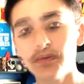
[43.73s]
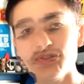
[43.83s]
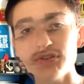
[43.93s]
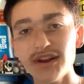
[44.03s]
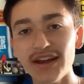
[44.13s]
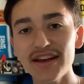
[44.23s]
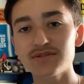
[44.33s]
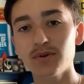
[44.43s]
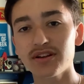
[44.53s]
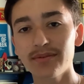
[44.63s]
What's going on
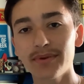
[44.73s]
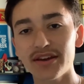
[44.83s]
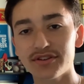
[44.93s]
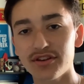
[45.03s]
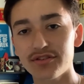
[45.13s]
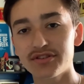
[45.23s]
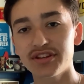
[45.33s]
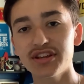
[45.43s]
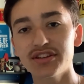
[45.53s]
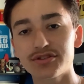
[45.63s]
guys? Welcome back to another
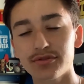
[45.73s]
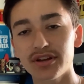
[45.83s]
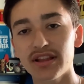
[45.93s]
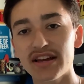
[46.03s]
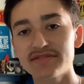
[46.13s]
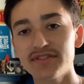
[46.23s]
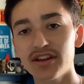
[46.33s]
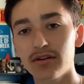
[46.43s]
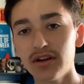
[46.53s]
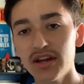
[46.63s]
Detroit Lions
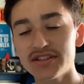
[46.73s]
video.